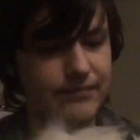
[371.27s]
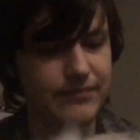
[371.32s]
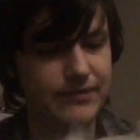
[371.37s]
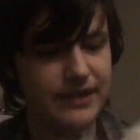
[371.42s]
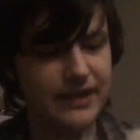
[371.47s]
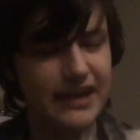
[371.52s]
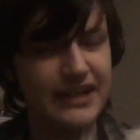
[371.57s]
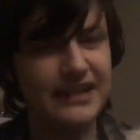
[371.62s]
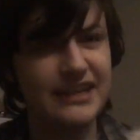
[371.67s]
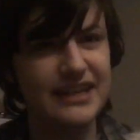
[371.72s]

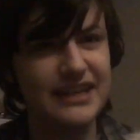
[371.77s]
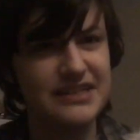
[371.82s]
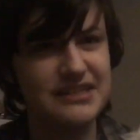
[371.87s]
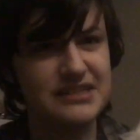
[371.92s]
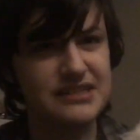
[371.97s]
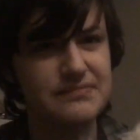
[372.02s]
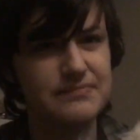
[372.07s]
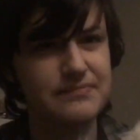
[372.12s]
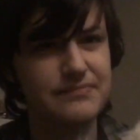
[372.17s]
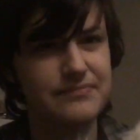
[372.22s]
I
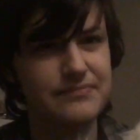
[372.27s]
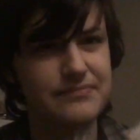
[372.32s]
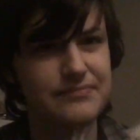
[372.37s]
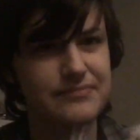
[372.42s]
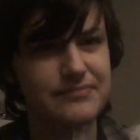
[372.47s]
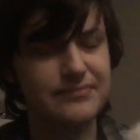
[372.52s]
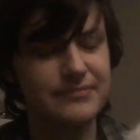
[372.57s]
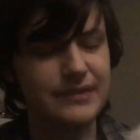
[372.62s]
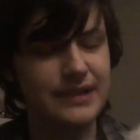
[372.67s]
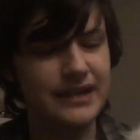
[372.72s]
guess
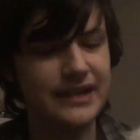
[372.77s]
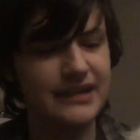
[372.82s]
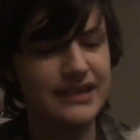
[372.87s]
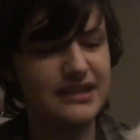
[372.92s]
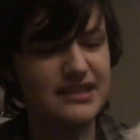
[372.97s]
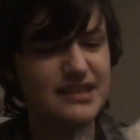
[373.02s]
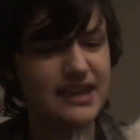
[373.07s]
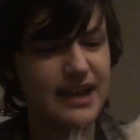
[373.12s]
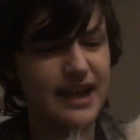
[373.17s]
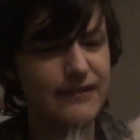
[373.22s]
I
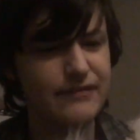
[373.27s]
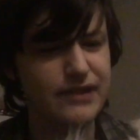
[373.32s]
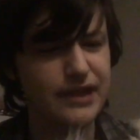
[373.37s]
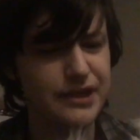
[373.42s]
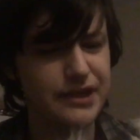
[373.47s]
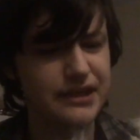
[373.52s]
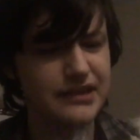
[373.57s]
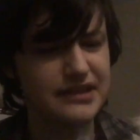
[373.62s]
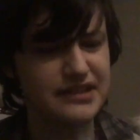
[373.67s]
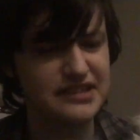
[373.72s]
have
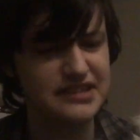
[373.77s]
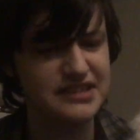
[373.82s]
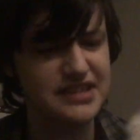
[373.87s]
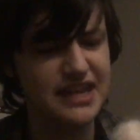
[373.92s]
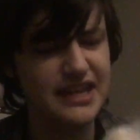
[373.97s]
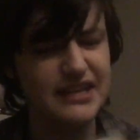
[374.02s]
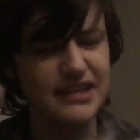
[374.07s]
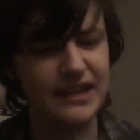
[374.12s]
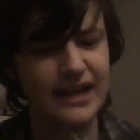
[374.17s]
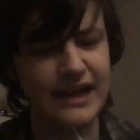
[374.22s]
nothing to
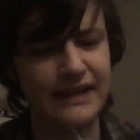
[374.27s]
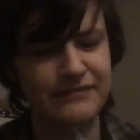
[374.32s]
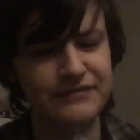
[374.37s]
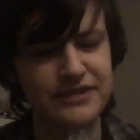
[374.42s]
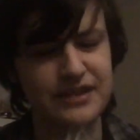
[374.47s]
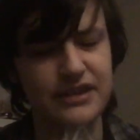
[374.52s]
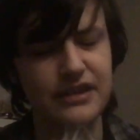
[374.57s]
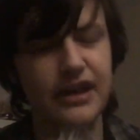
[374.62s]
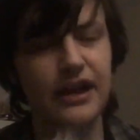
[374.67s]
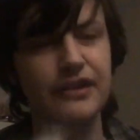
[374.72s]
say
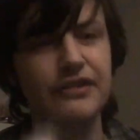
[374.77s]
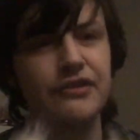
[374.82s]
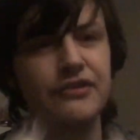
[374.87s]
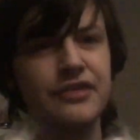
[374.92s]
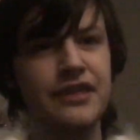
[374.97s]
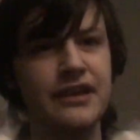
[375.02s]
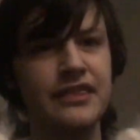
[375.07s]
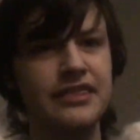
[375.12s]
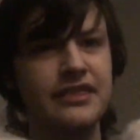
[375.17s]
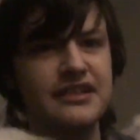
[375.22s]
left other
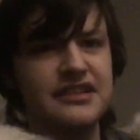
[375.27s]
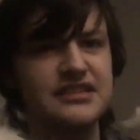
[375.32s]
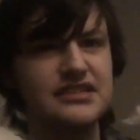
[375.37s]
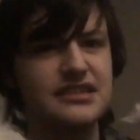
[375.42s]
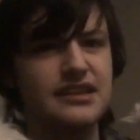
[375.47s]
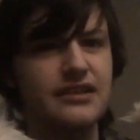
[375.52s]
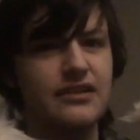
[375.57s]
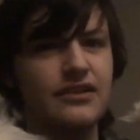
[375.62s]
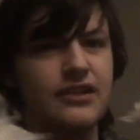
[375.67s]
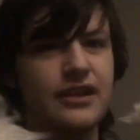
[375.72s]
than
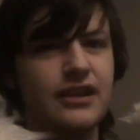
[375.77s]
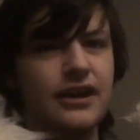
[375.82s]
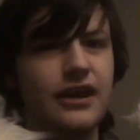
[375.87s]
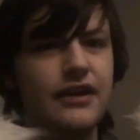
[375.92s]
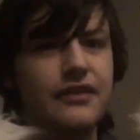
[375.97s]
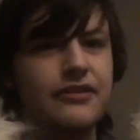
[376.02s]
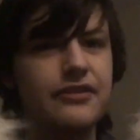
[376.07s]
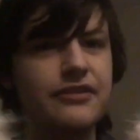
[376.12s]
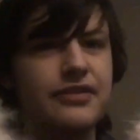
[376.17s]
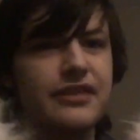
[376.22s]

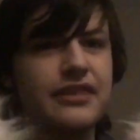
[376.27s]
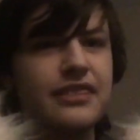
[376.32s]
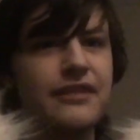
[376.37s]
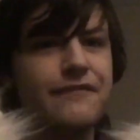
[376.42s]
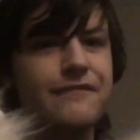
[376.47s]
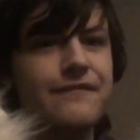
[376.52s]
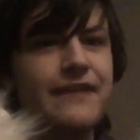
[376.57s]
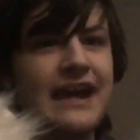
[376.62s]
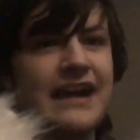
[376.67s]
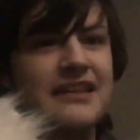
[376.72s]
the
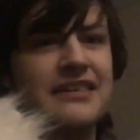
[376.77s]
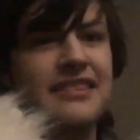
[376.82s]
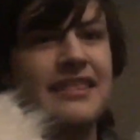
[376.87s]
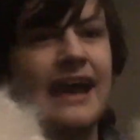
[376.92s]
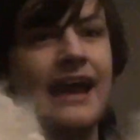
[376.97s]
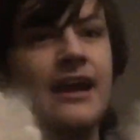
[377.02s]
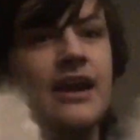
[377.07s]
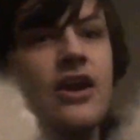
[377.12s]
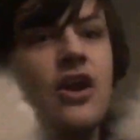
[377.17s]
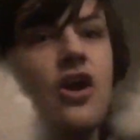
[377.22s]
fact that